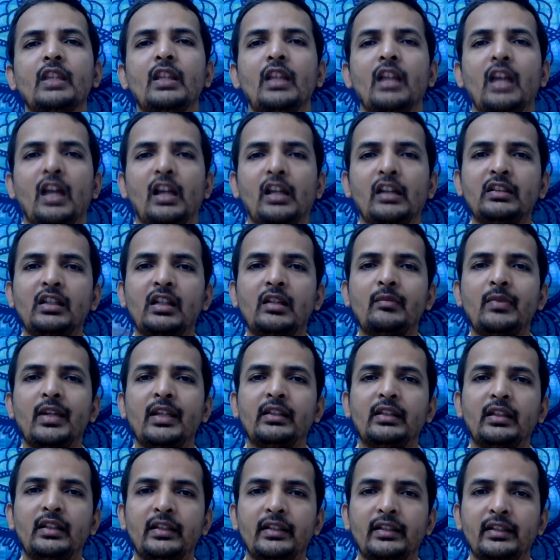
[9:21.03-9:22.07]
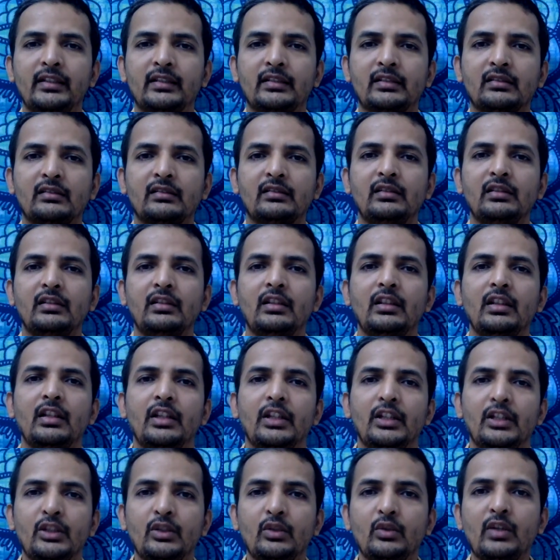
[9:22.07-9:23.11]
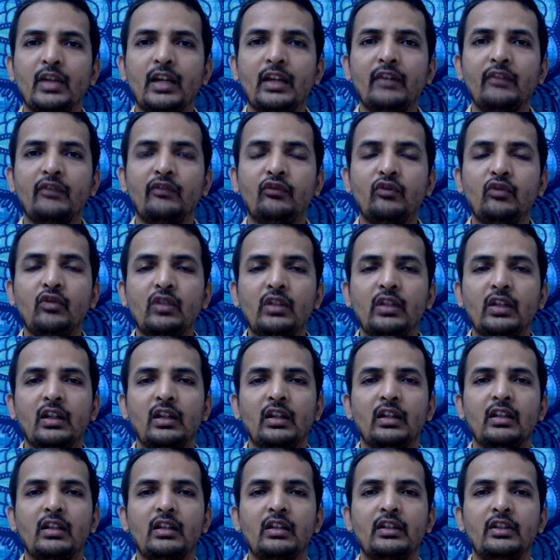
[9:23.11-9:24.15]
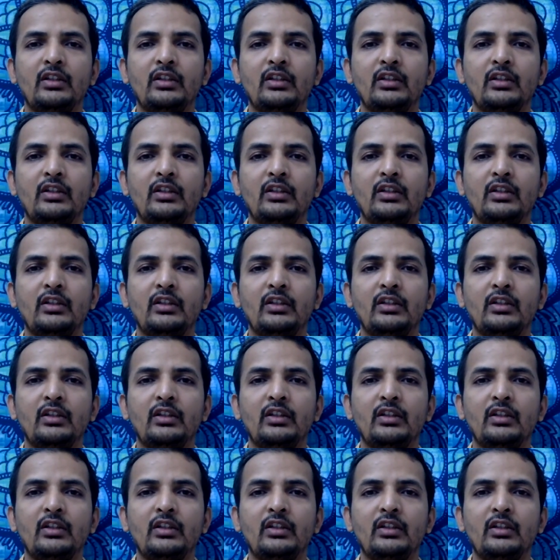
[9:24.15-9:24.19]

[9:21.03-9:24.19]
Another method is, you can focus,